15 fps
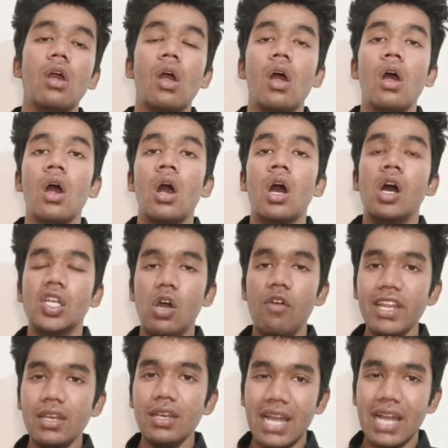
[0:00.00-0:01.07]
Now, a very
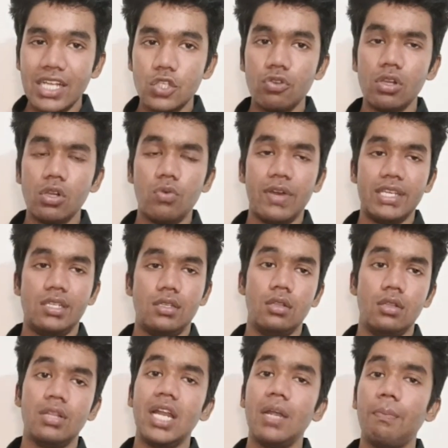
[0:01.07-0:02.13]
natural question that
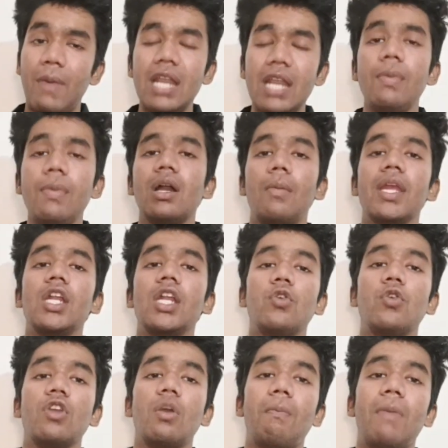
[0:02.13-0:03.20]
might be coming into your
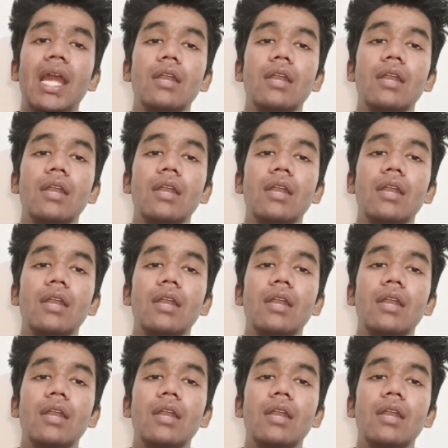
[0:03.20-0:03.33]
mind